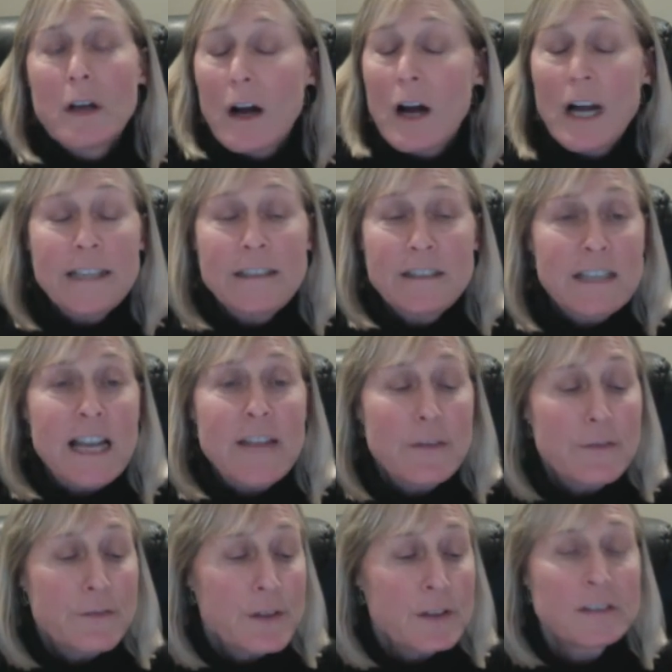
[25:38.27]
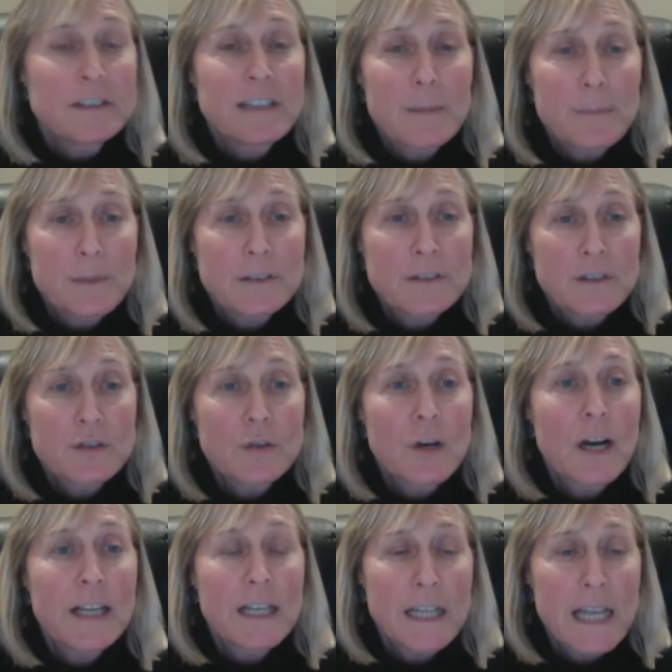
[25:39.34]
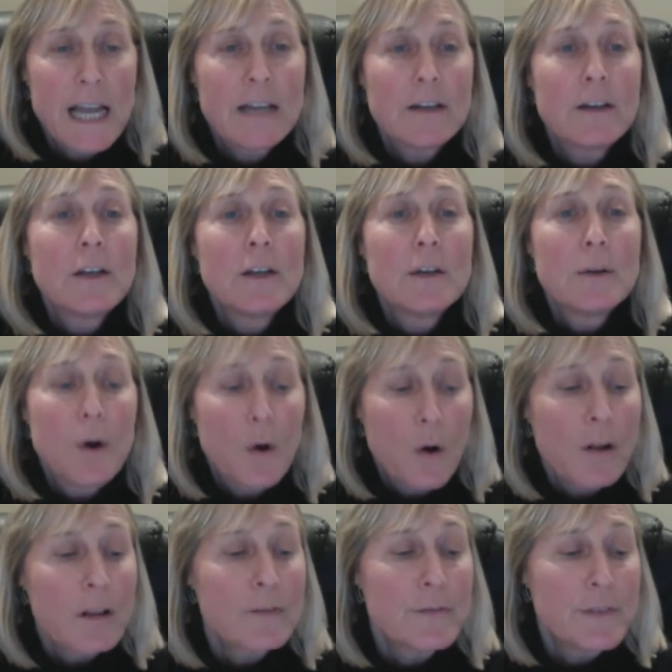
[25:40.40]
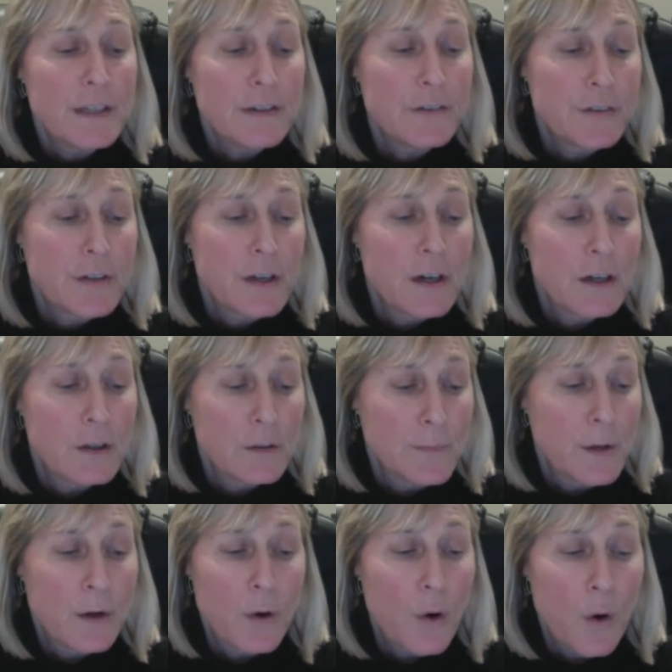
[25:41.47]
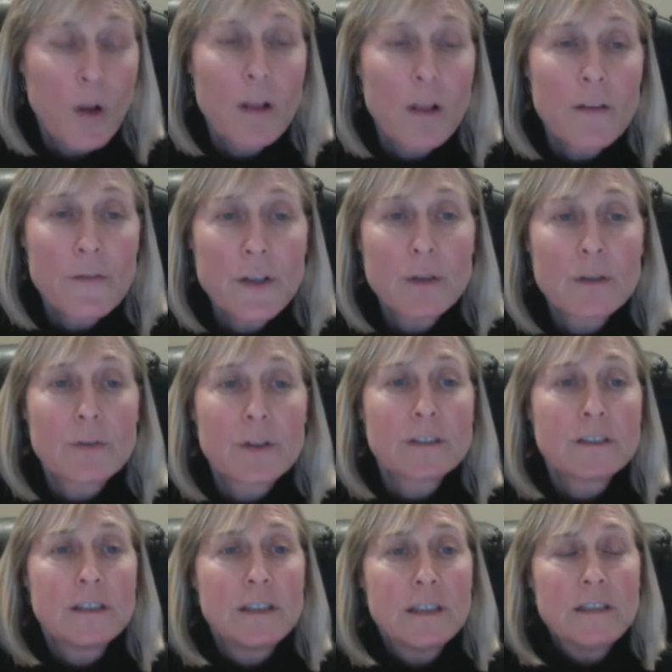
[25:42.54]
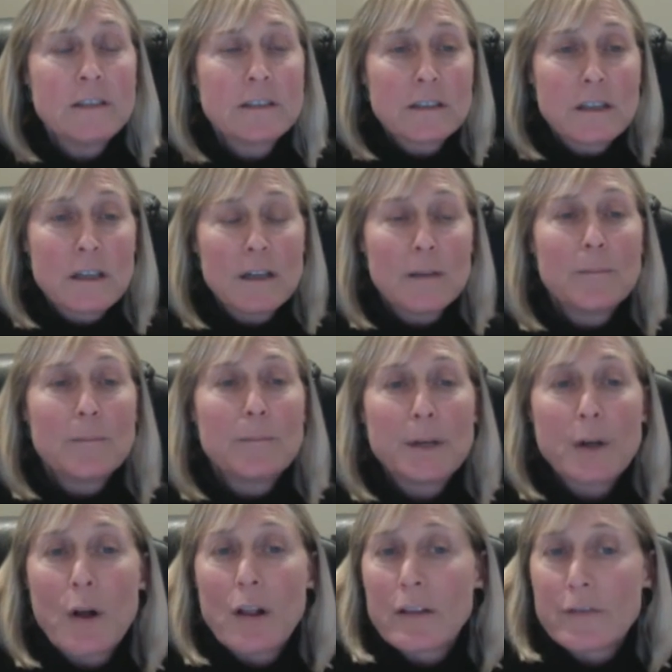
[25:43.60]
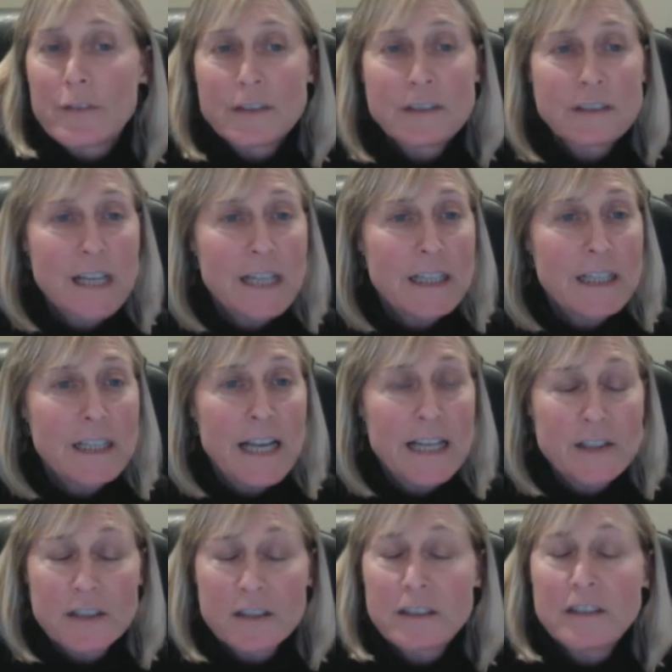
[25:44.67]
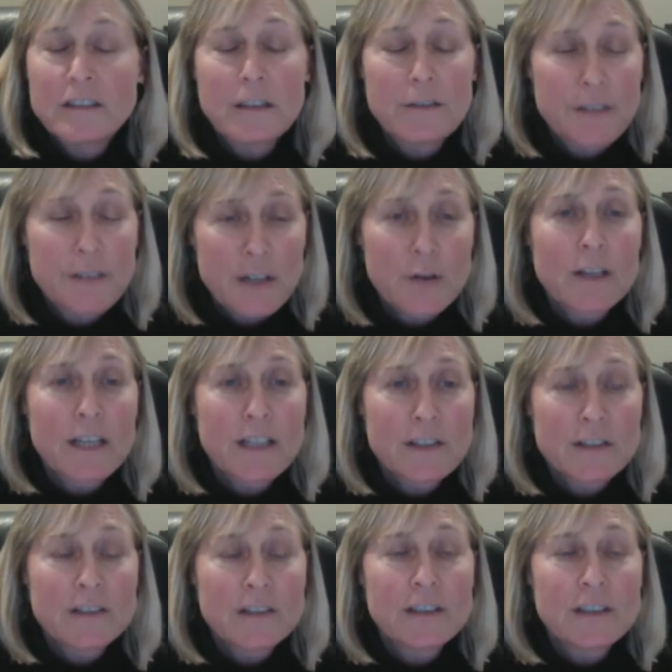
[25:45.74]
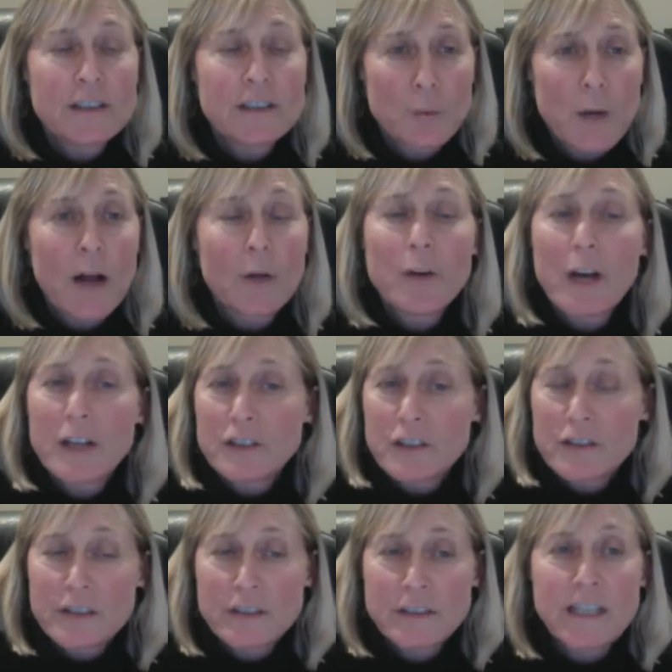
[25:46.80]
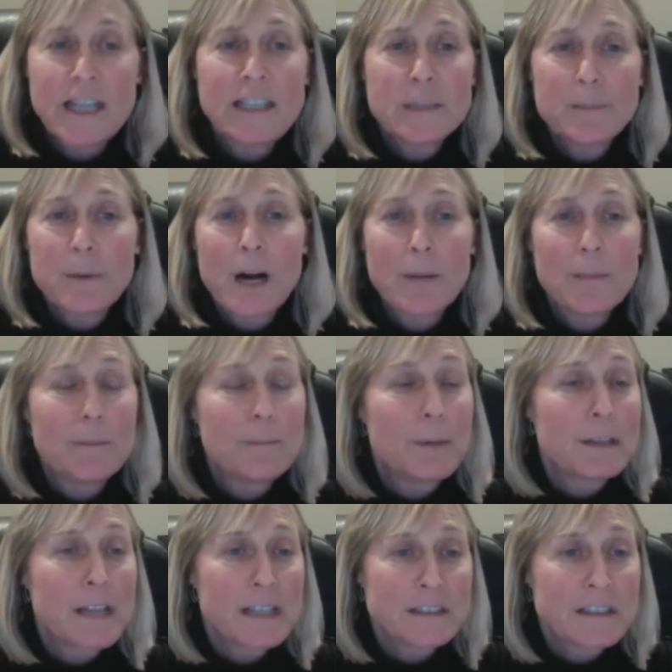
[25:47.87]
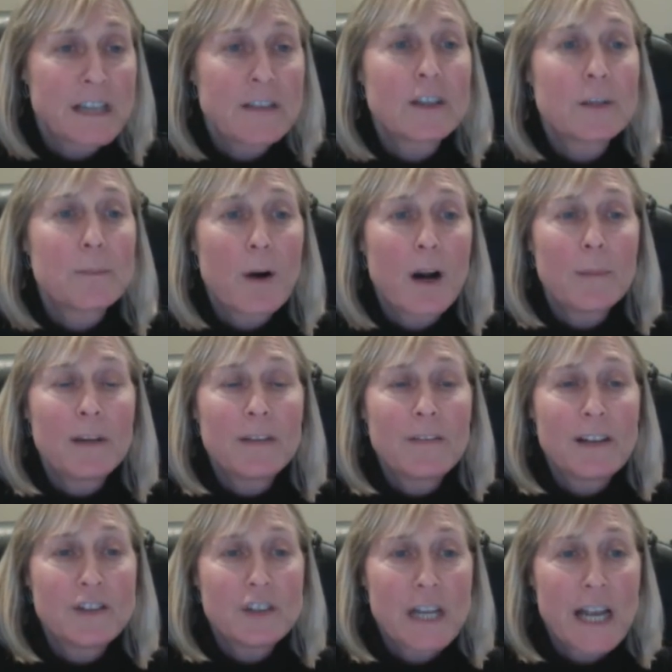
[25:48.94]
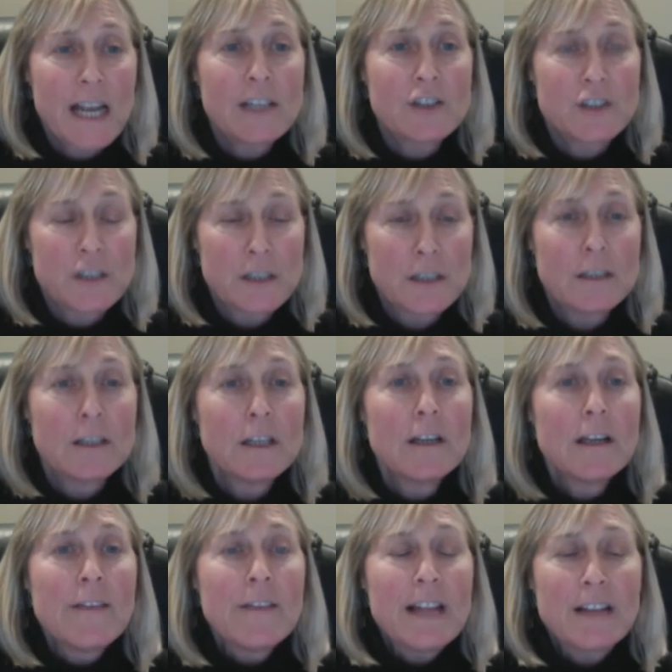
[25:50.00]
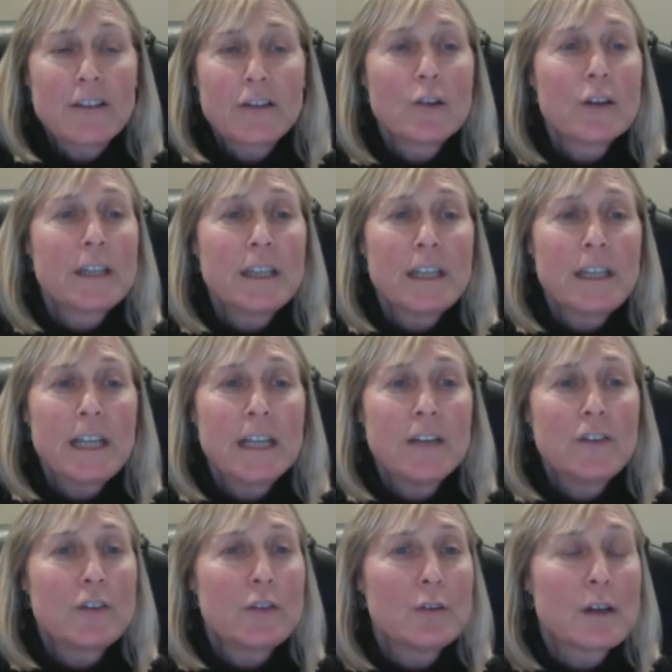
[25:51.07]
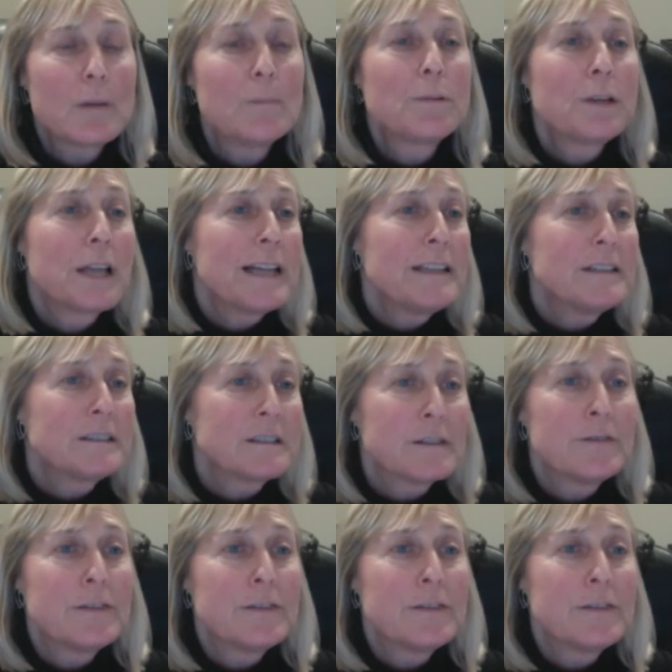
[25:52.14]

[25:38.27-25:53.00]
I'd say the first step is to try to get all of these, all of the universities, but all of the state agencies and federal agencies as well, not just the State Department, but let's say the Department of Education, that's looking into complaints of